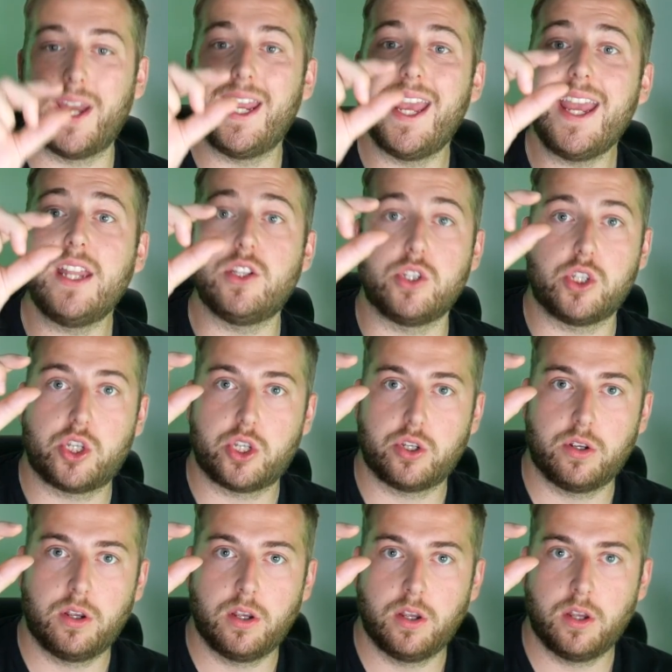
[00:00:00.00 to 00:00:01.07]
An
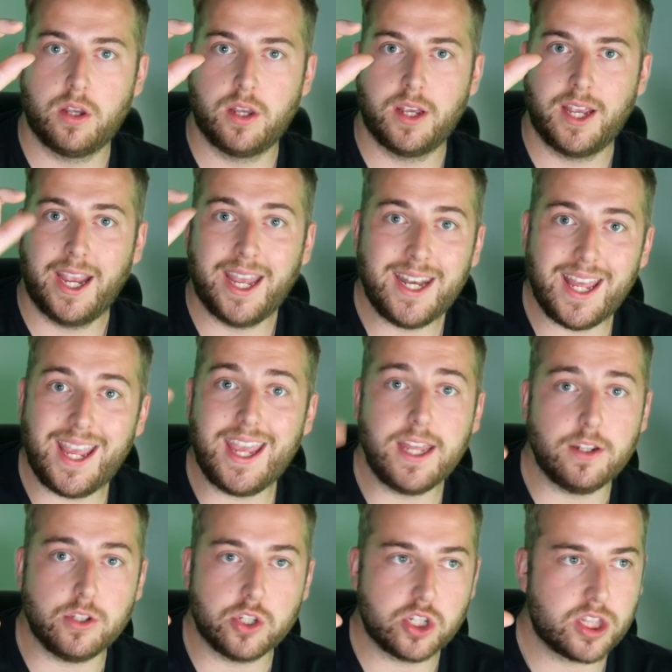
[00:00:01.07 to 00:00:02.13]
inch,
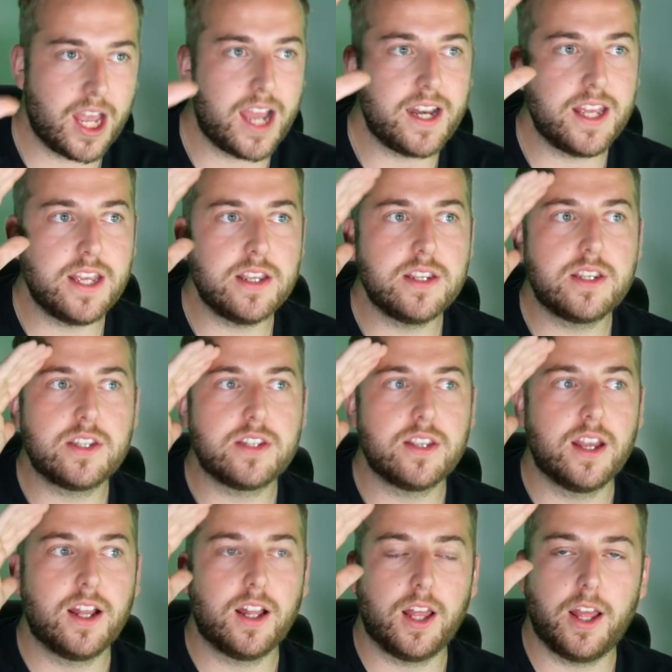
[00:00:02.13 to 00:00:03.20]
that is,
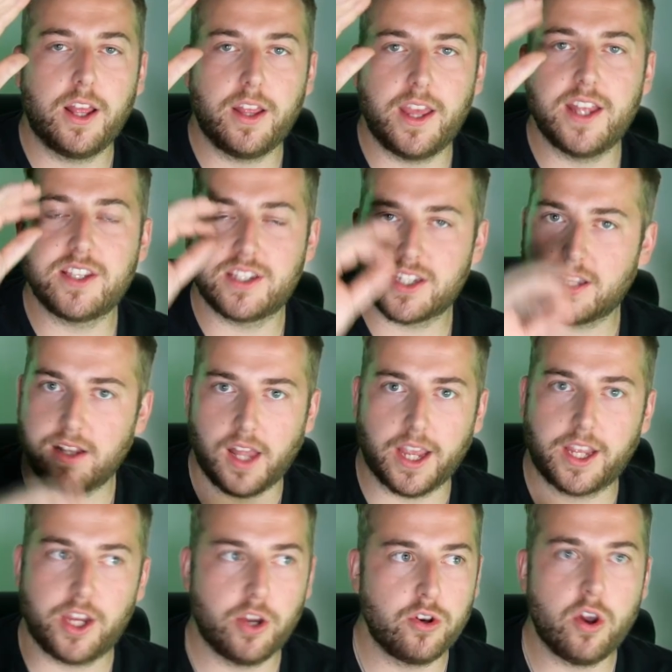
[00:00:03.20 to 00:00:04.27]
it's
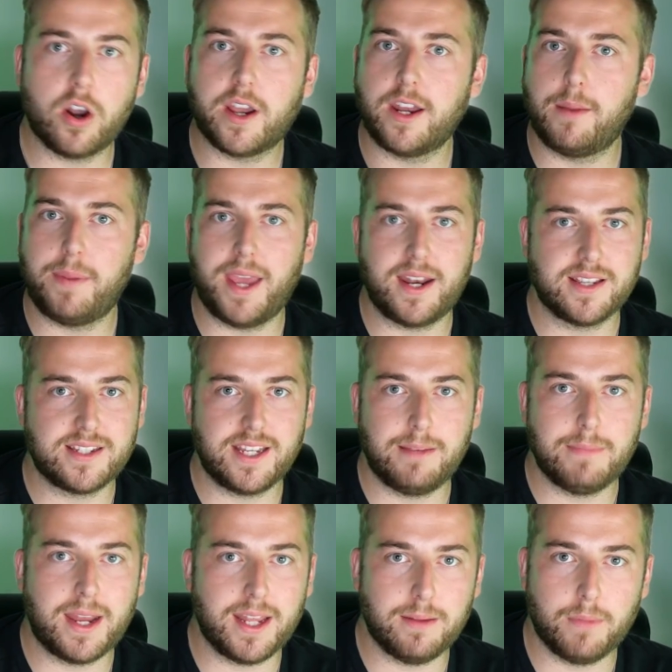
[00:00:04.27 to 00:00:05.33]
like you're not going to be able to see
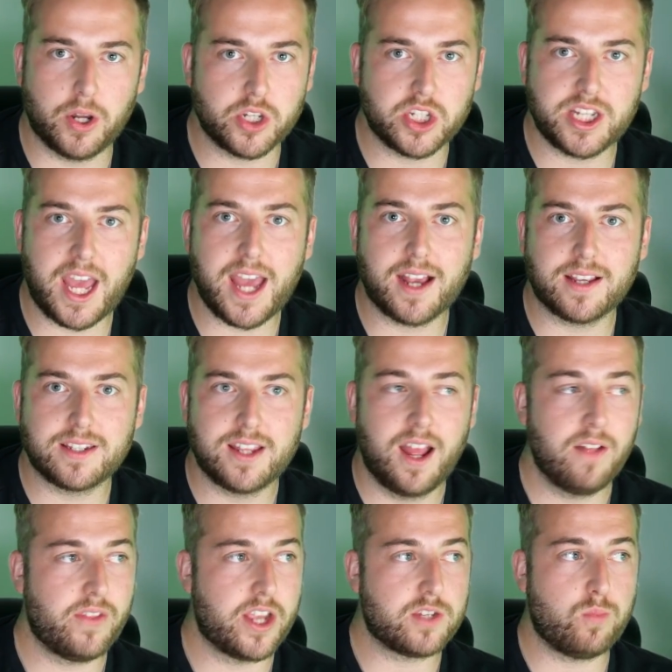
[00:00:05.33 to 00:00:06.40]
much text.
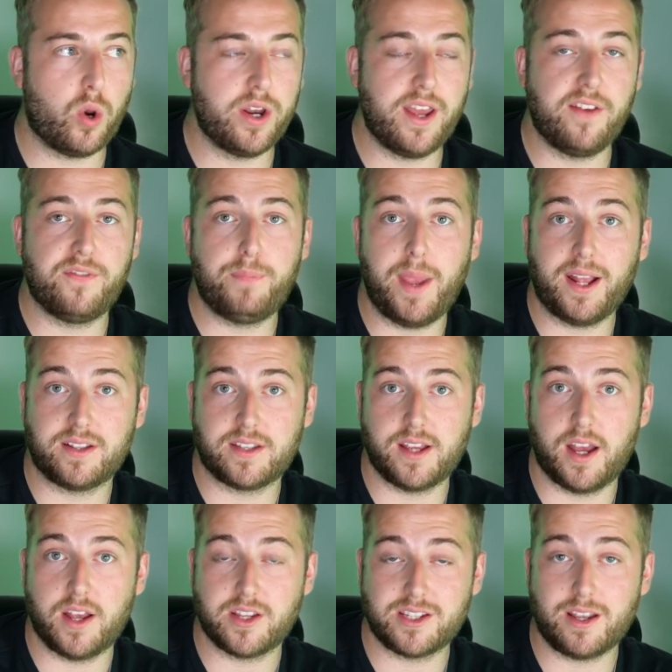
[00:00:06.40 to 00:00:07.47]
That's why they've picked
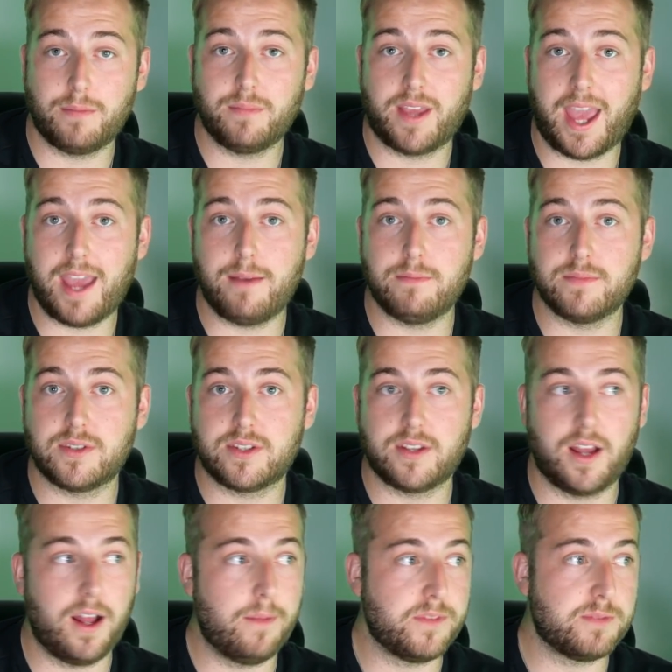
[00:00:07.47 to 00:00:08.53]
some games
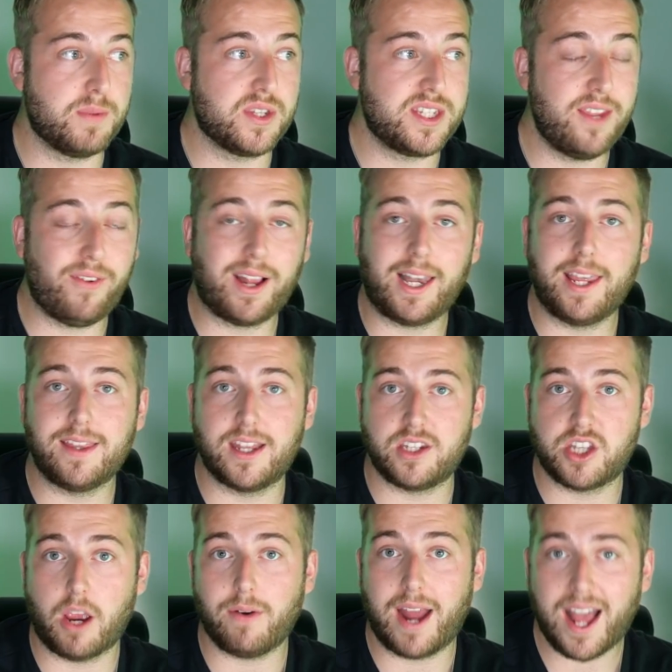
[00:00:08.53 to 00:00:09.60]
specifically
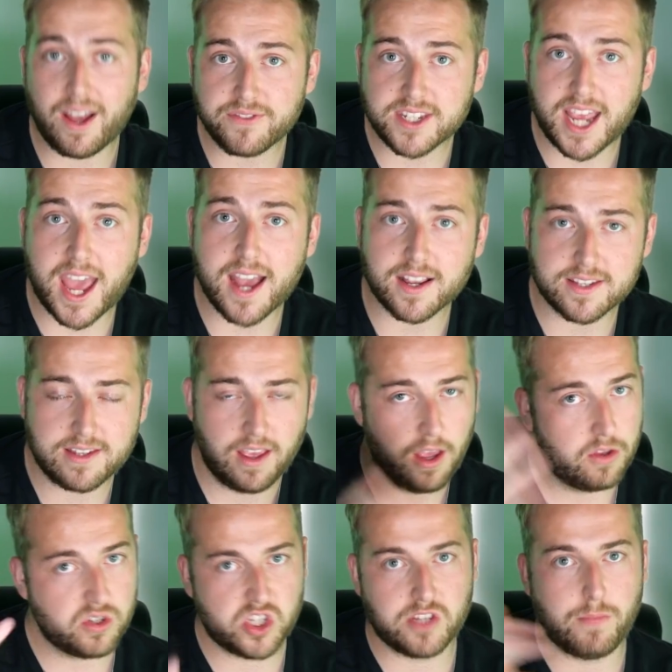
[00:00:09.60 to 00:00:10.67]
that don't have text.
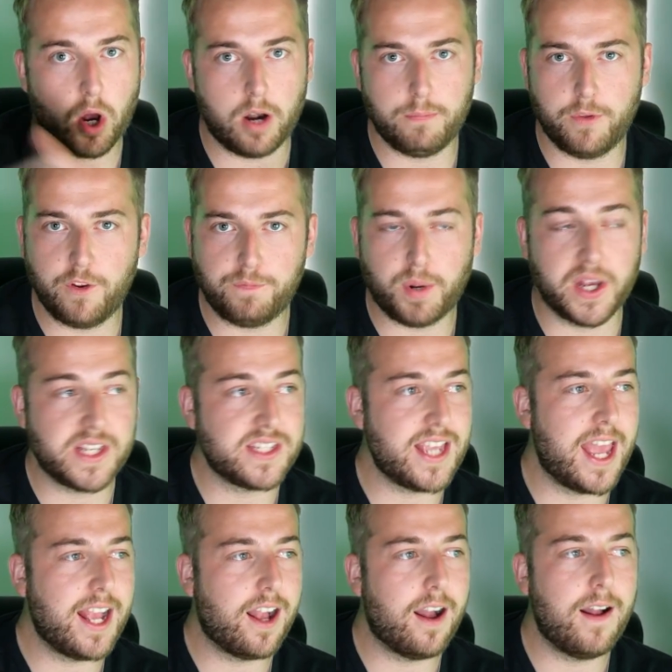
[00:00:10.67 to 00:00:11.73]
Smart move by
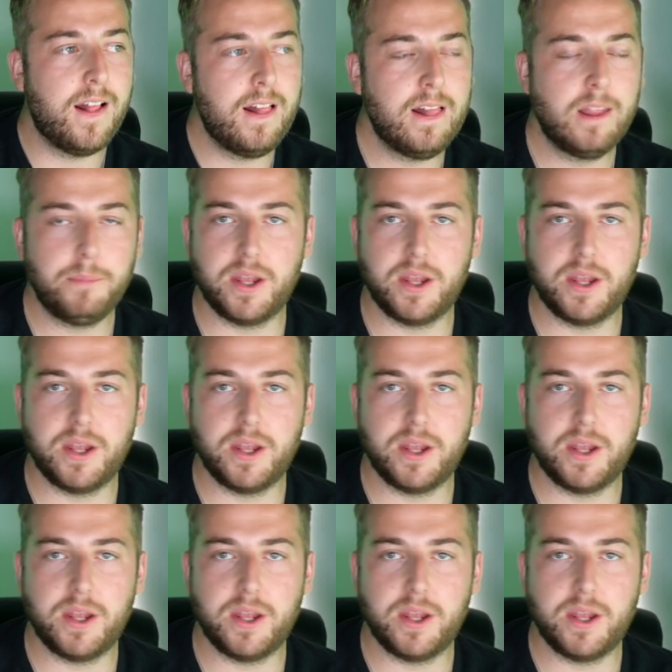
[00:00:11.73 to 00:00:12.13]
Sega.